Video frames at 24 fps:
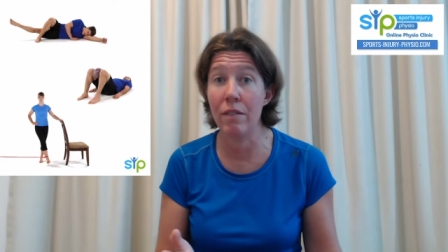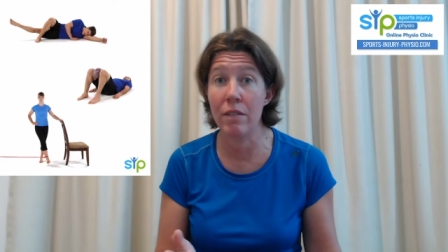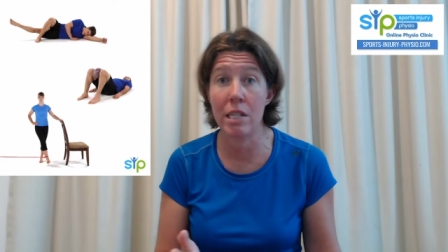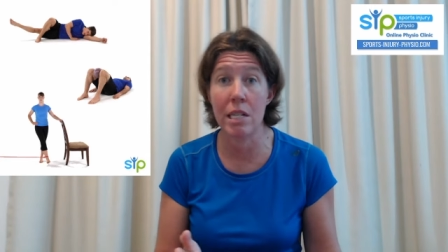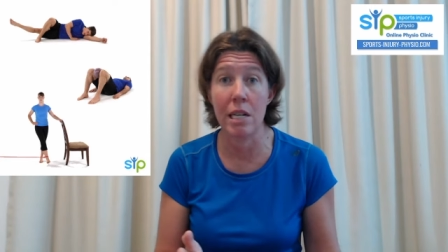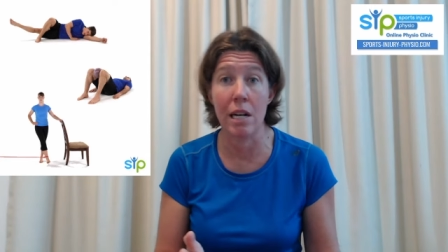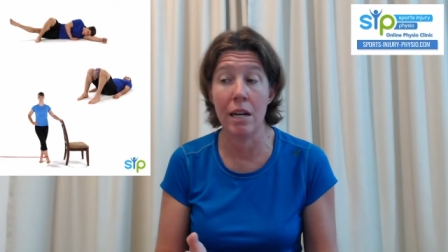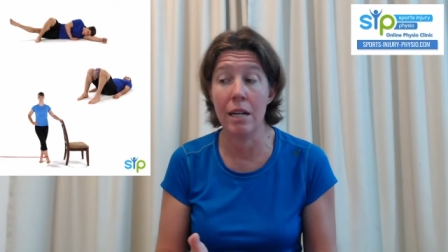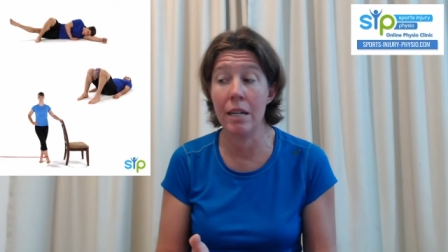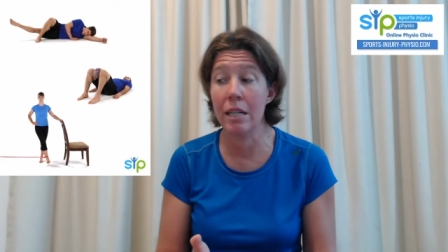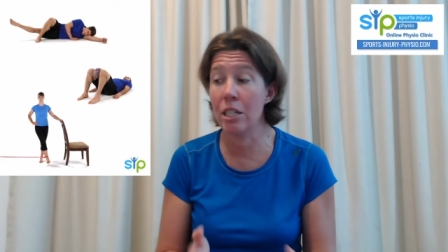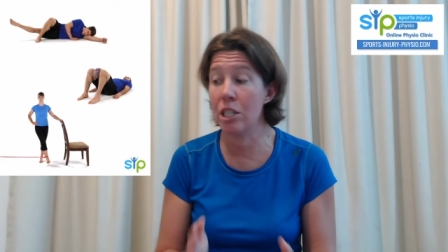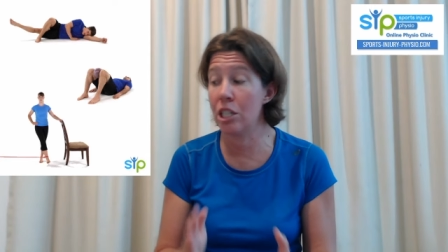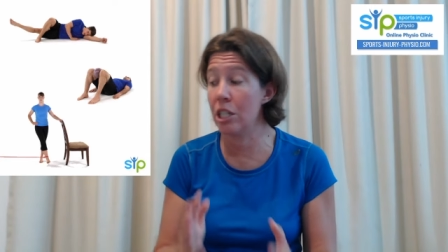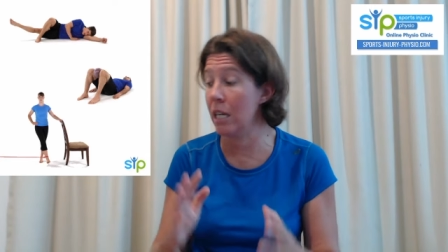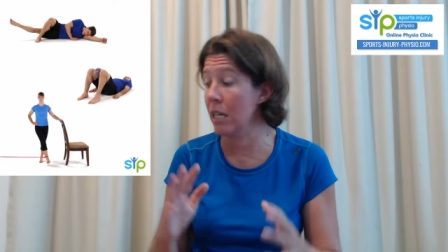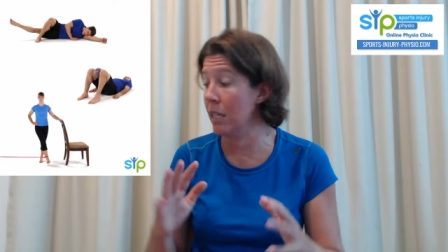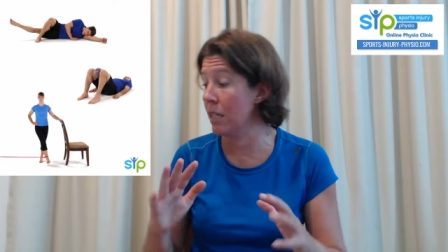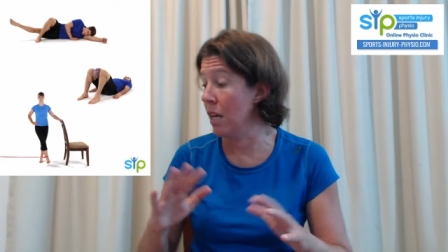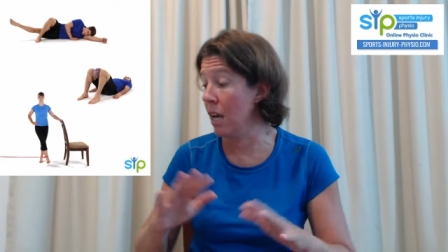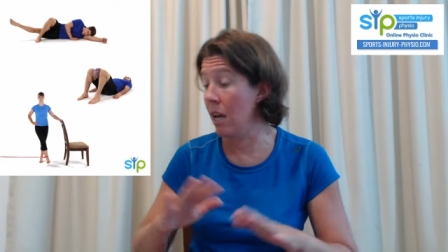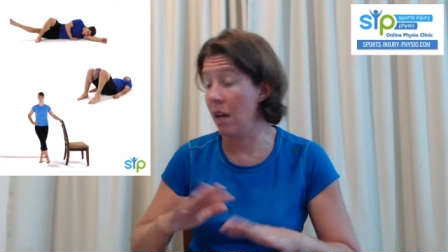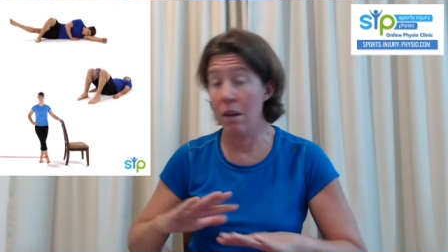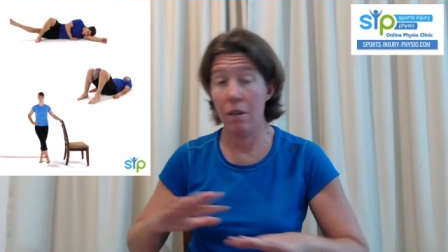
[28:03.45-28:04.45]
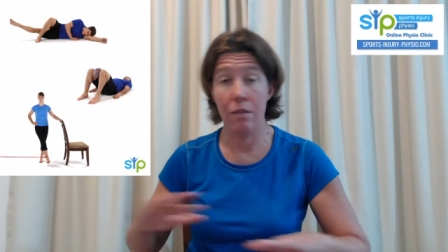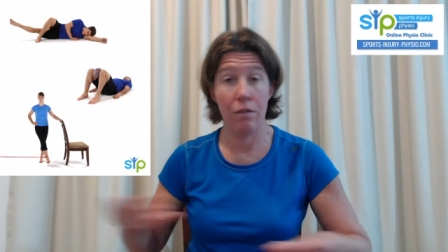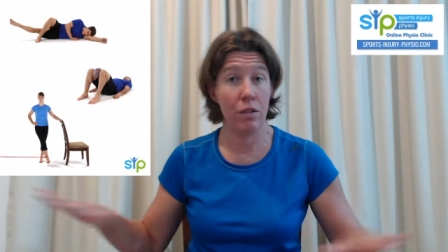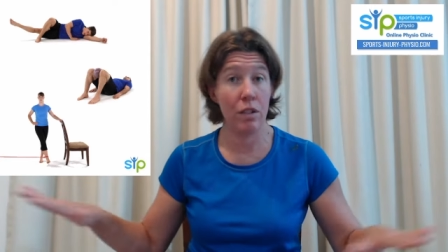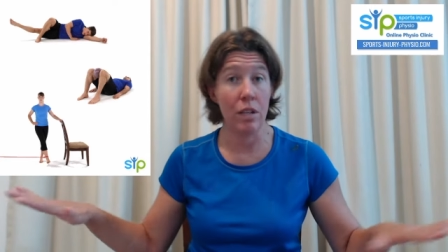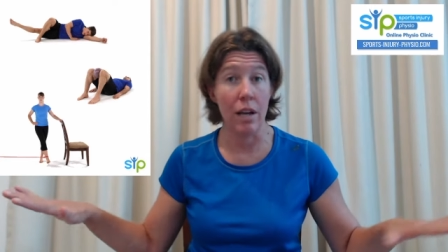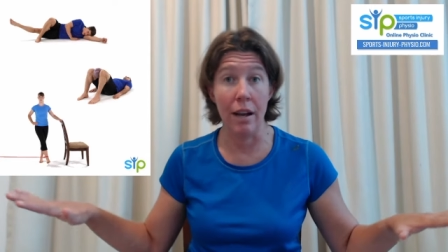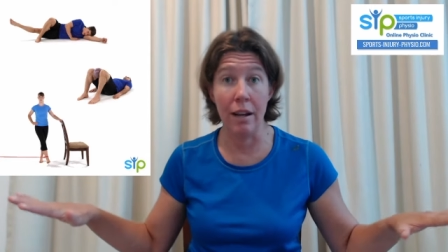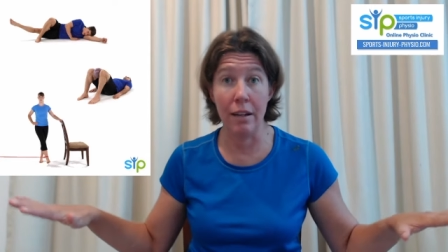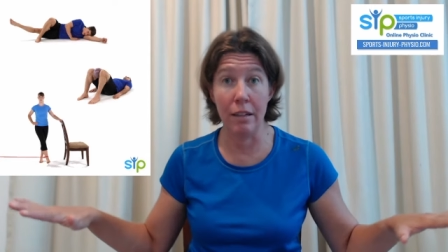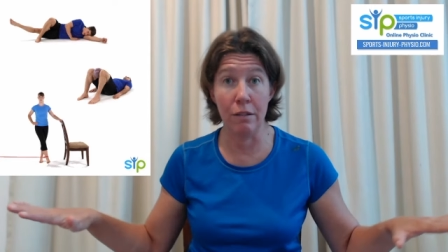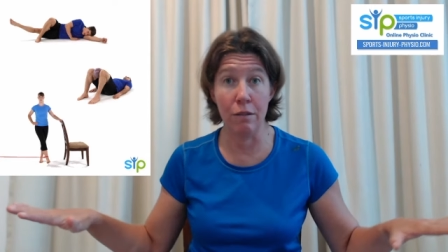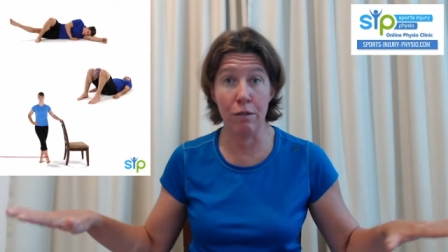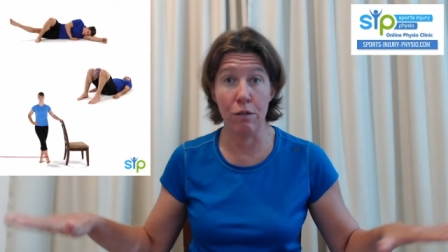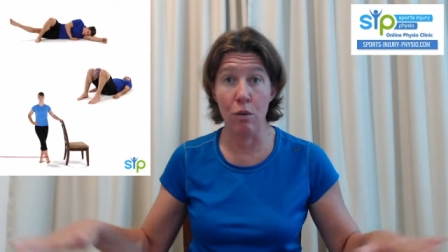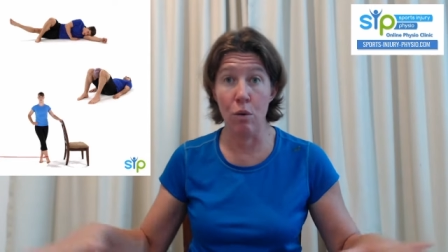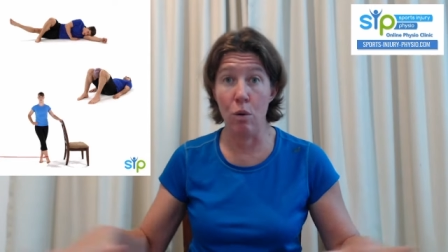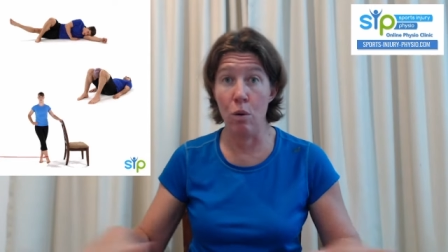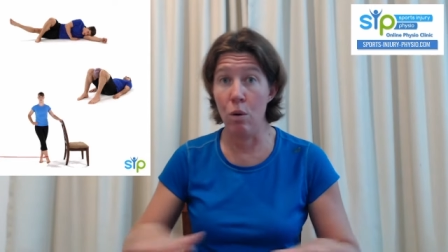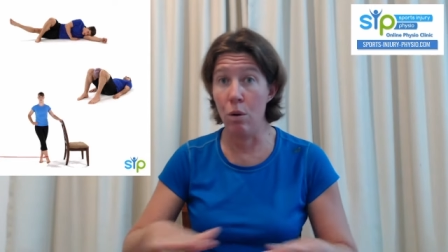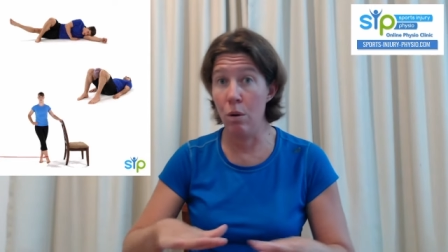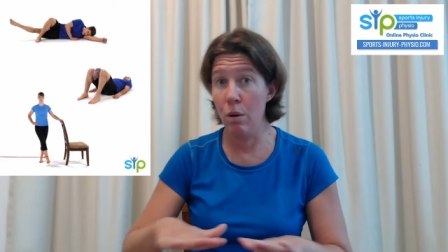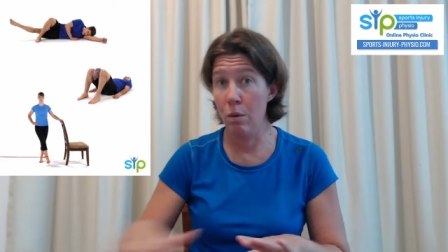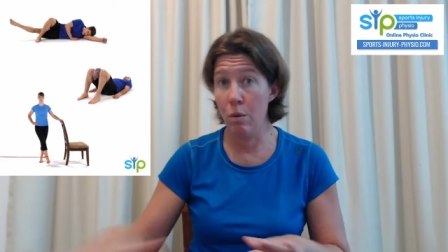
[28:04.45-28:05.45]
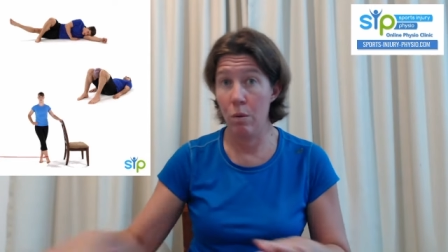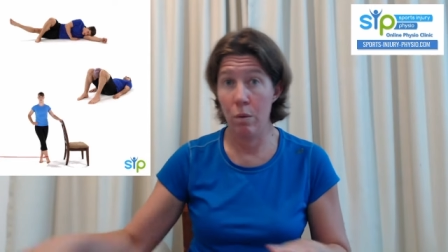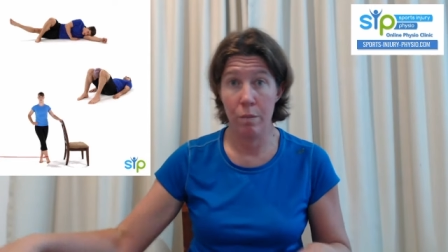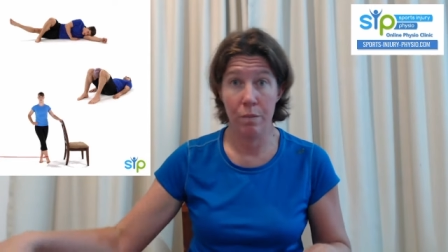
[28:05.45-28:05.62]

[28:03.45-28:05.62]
sliding sheet, tiled floor,